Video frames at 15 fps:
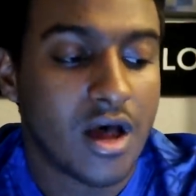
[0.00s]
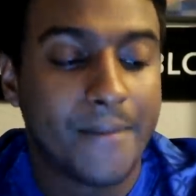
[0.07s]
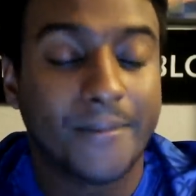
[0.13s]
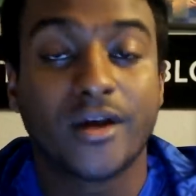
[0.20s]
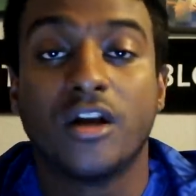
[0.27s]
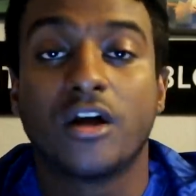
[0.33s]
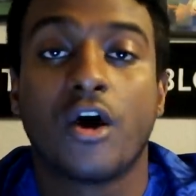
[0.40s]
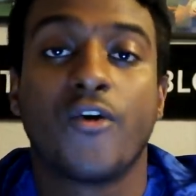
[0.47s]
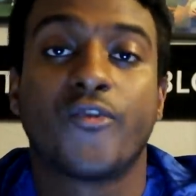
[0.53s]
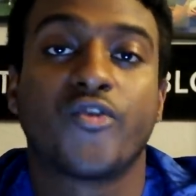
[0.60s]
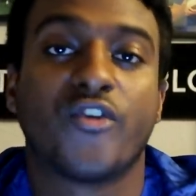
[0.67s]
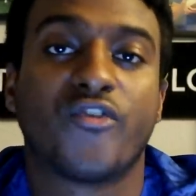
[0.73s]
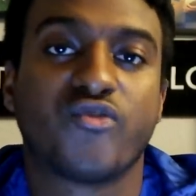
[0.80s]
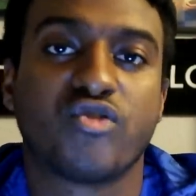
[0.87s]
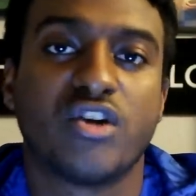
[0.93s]
I'm going to go
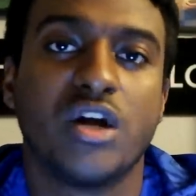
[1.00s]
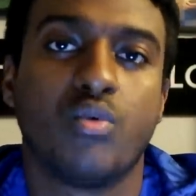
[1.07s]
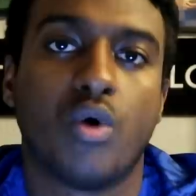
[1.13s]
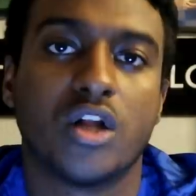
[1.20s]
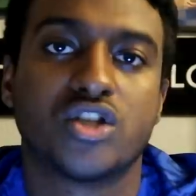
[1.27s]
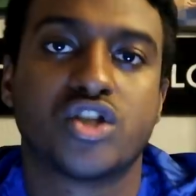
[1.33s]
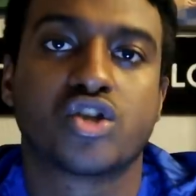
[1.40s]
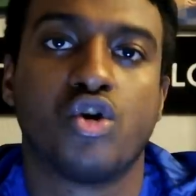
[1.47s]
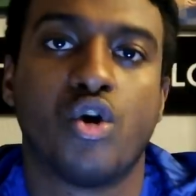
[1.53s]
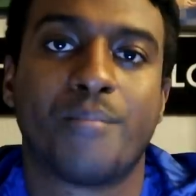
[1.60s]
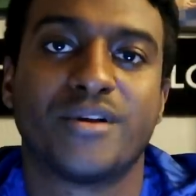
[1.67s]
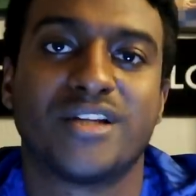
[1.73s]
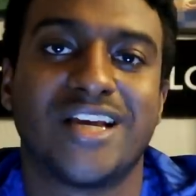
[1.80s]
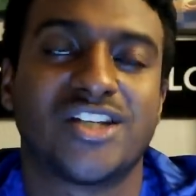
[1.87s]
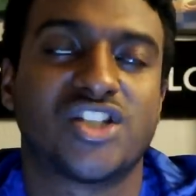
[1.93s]
for a 3-1 score
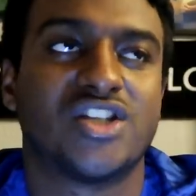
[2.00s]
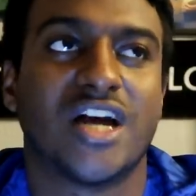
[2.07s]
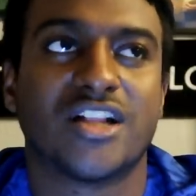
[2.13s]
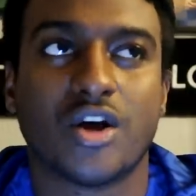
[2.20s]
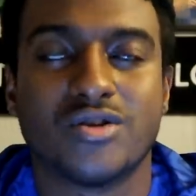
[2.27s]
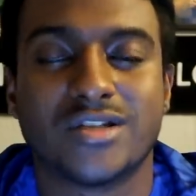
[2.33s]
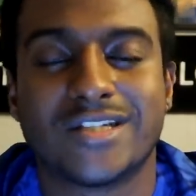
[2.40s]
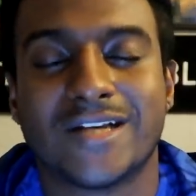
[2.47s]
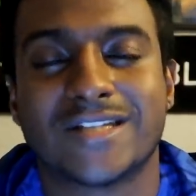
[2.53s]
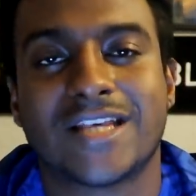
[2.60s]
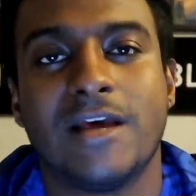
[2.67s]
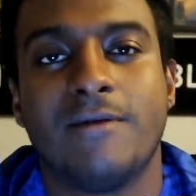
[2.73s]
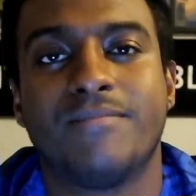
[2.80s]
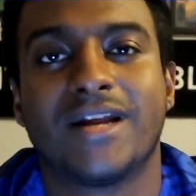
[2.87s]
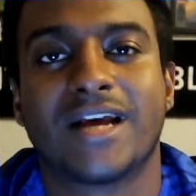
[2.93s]
prediction. I don't see us
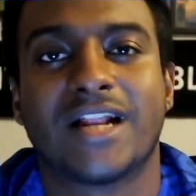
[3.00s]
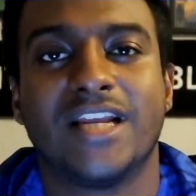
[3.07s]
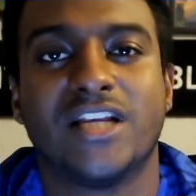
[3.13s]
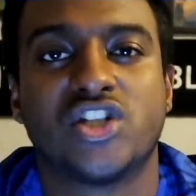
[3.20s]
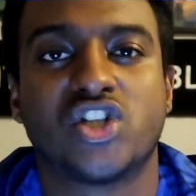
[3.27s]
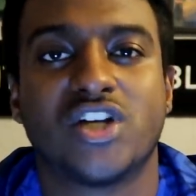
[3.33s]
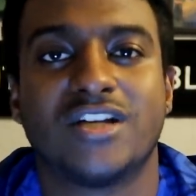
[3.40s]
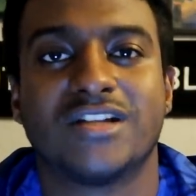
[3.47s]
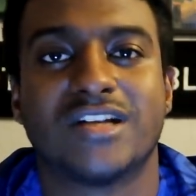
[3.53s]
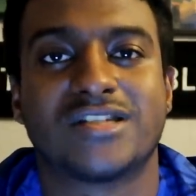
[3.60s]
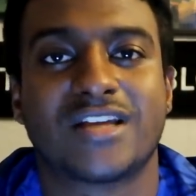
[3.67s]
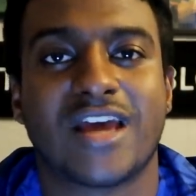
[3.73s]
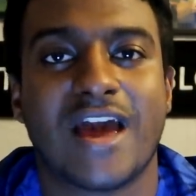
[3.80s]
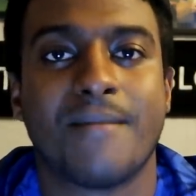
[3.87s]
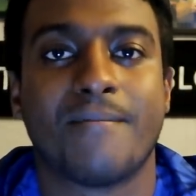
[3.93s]
keeping a clean sheet in
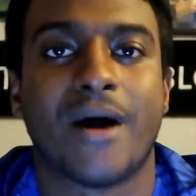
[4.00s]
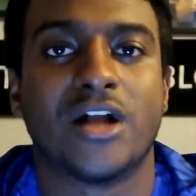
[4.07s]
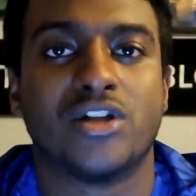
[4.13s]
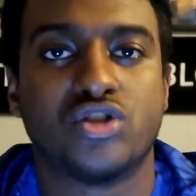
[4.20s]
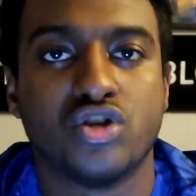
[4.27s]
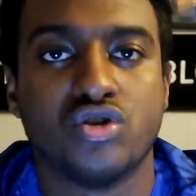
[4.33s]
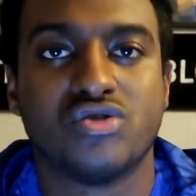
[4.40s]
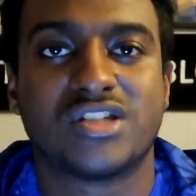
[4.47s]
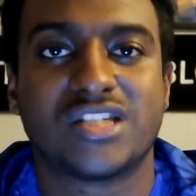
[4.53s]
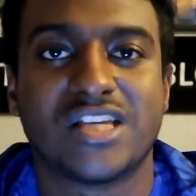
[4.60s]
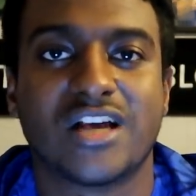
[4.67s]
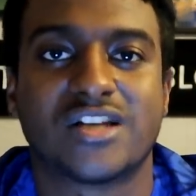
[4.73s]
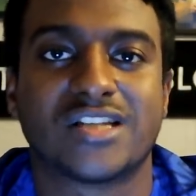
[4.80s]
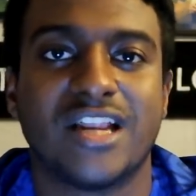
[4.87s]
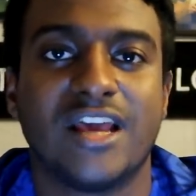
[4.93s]
this game, but I do
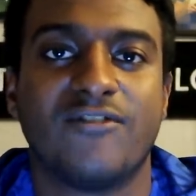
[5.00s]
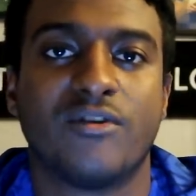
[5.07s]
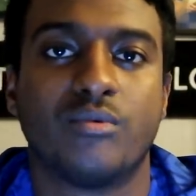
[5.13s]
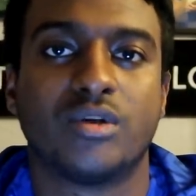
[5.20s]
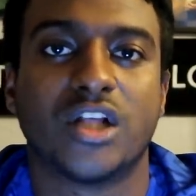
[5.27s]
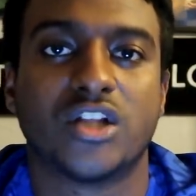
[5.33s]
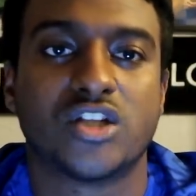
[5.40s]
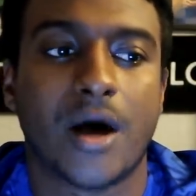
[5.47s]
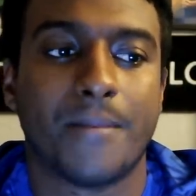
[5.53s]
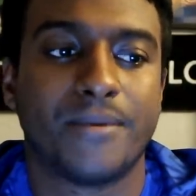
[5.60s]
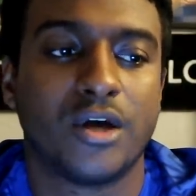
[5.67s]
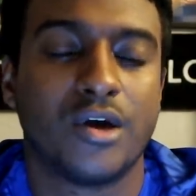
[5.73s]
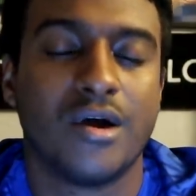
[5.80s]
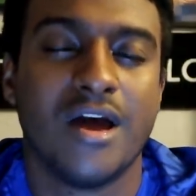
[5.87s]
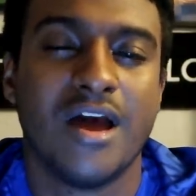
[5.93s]
see us leaving with a
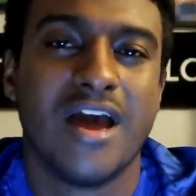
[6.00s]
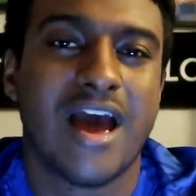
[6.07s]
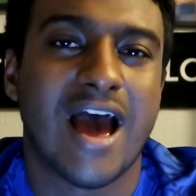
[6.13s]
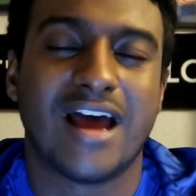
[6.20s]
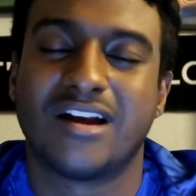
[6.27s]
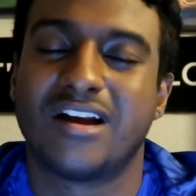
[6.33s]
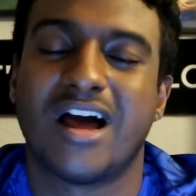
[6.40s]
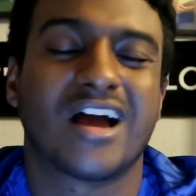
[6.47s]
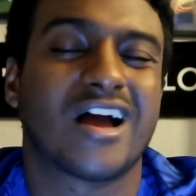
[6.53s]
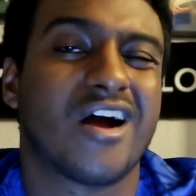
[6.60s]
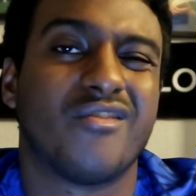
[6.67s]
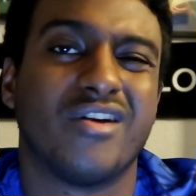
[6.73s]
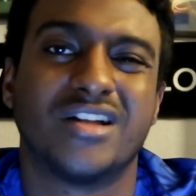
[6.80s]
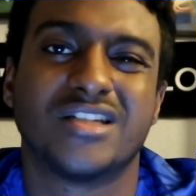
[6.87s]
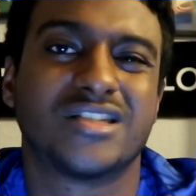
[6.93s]
W. And like I
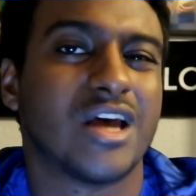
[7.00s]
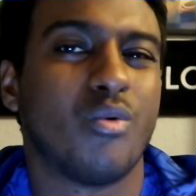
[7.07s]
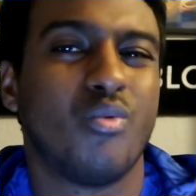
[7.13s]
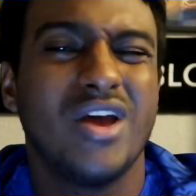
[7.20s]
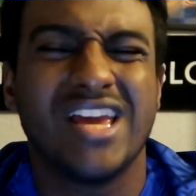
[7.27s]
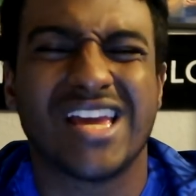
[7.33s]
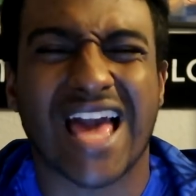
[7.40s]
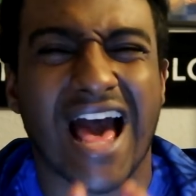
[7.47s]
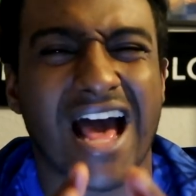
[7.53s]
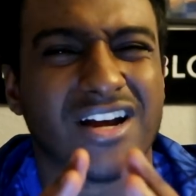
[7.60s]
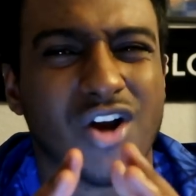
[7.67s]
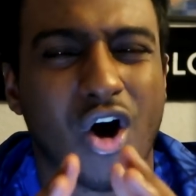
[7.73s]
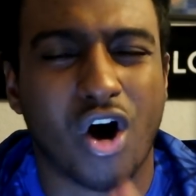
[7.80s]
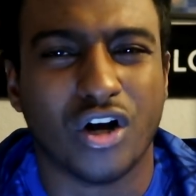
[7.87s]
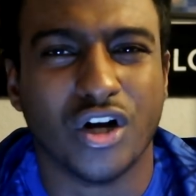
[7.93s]
already said, we
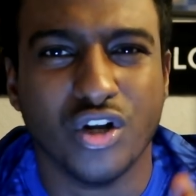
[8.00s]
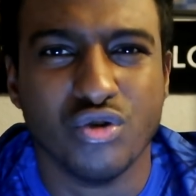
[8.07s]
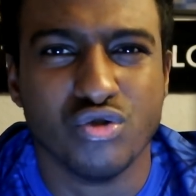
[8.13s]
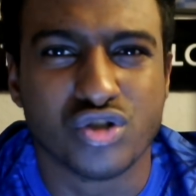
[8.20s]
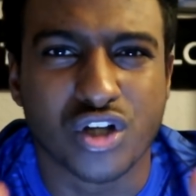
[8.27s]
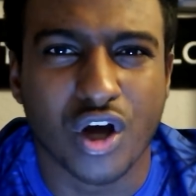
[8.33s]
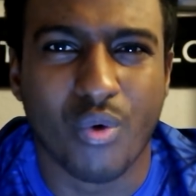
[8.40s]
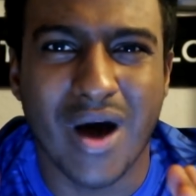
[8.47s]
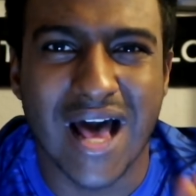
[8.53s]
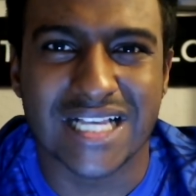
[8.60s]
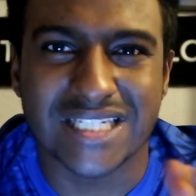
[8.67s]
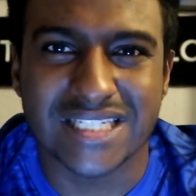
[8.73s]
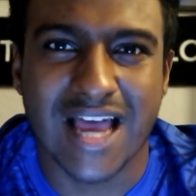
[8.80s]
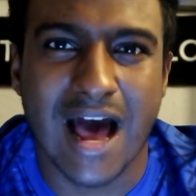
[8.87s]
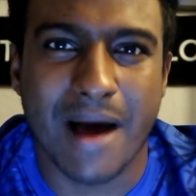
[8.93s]
cannot lose to
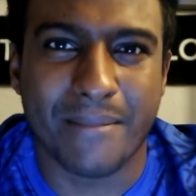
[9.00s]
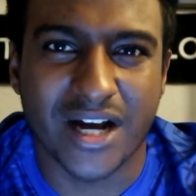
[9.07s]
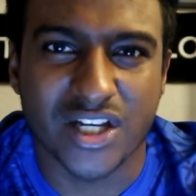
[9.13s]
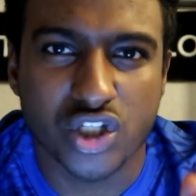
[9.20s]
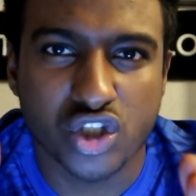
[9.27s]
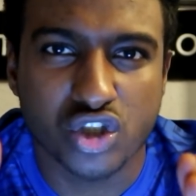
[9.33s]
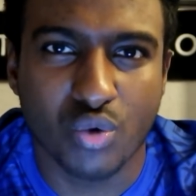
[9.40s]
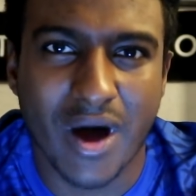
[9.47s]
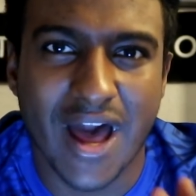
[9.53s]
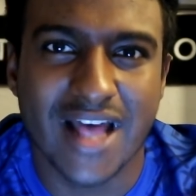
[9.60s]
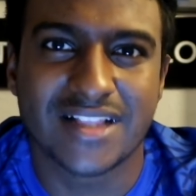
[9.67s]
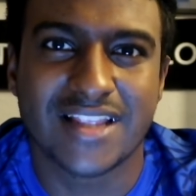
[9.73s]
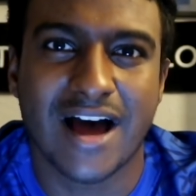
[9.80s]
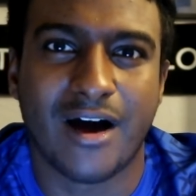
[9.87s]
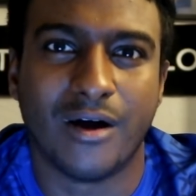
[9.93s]
West Ham. I
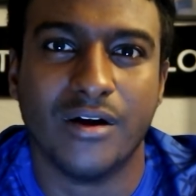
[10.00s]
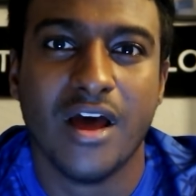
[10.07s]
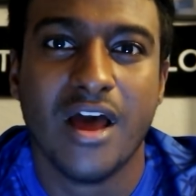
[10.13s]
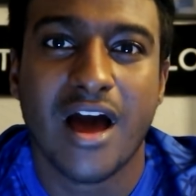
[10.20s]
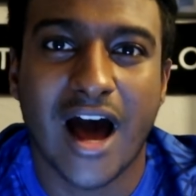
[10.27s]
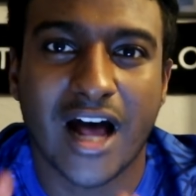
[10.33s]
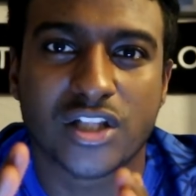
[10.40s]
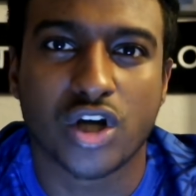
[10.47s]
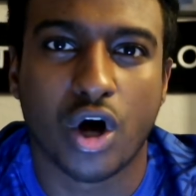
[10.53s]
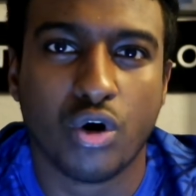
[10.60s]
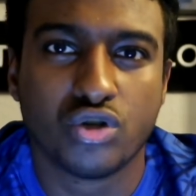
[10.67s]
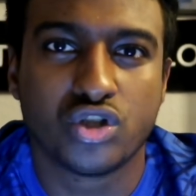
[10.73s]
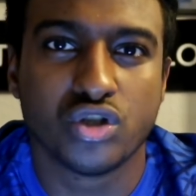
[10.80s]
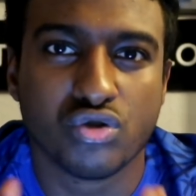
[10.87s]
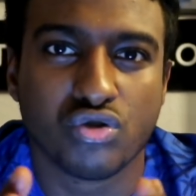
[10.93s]
swear down. I
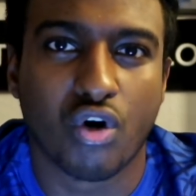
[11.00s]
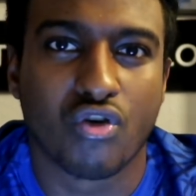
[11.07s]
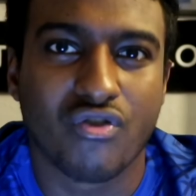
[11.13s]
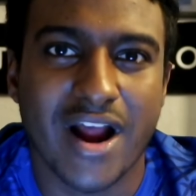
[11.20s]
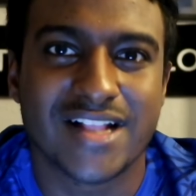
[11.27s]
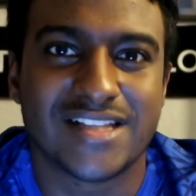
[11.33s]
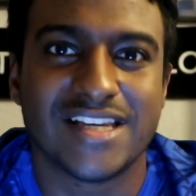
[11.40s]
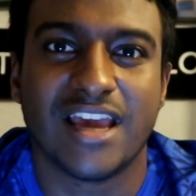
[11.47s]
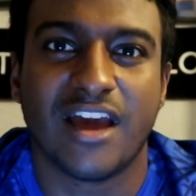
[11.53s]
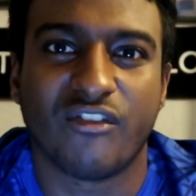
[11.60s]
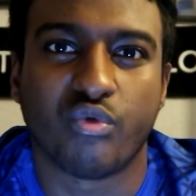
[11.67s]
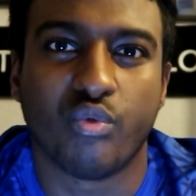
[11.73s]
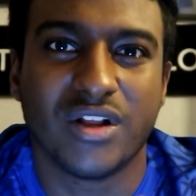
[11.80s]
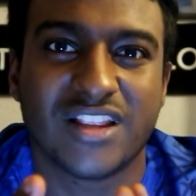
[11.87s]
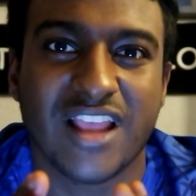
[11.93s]
told you already,
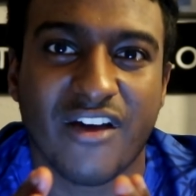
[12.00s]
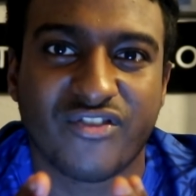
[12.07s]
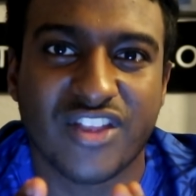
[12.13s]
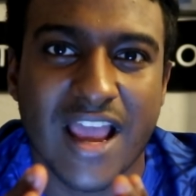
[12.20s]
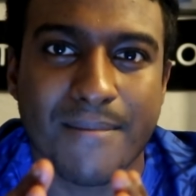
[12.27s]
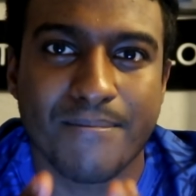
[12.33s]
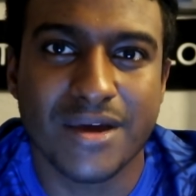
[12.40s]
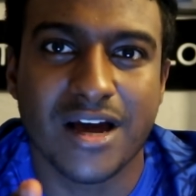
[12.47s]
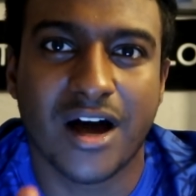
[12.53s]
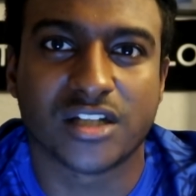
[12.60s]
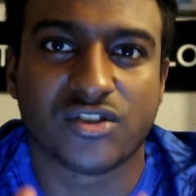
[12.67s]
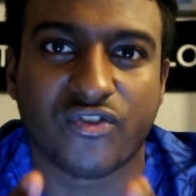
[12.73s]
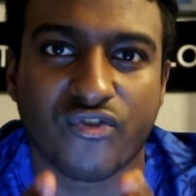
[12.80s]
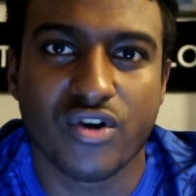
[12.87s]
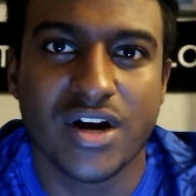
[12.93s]
if they beat
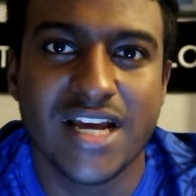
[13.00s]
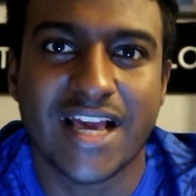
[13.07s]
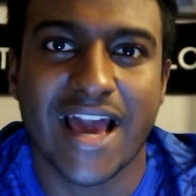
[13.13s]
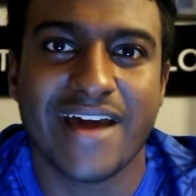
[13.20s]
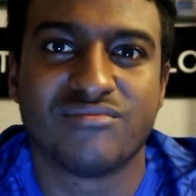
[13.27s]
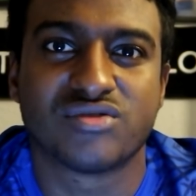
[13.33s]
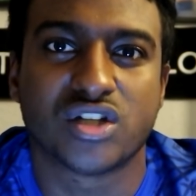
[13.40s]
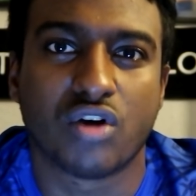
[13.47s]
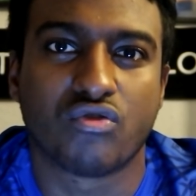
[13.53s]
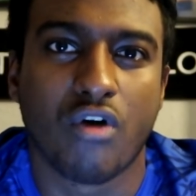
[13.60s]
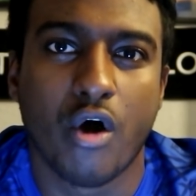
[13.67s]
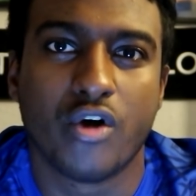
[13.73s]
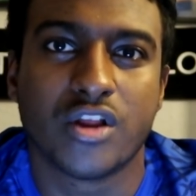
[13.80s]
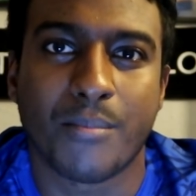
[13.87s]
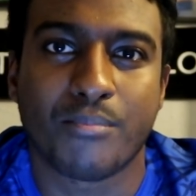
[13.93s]
us 3 games in a
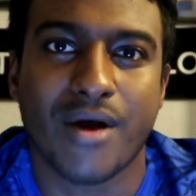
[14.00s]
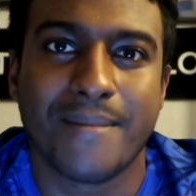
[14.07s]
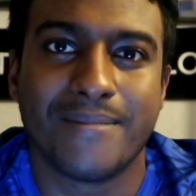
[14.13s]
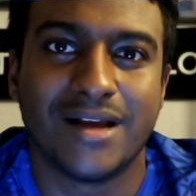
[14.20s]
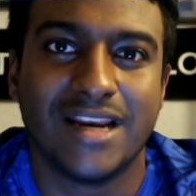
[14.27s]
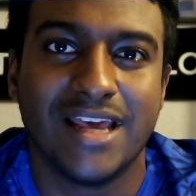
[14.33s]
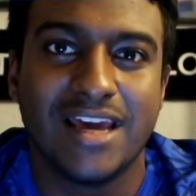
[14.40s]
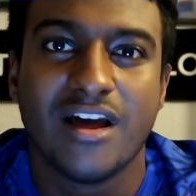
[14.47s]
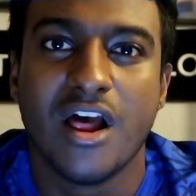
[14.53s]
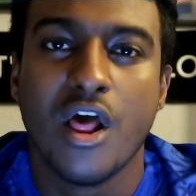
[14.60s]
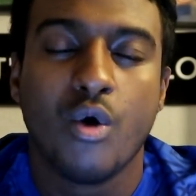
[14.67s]
row in the Premier League,